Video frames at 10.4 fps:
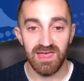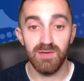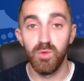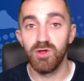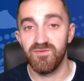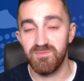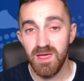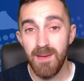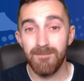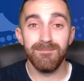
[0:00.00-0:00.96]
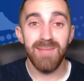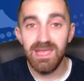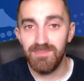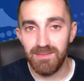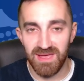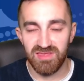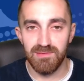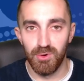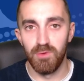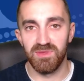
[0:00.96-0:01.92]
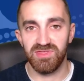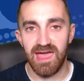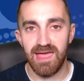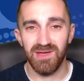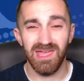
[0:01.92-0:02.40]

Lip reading: He would have maybe missed the Bournemouth game,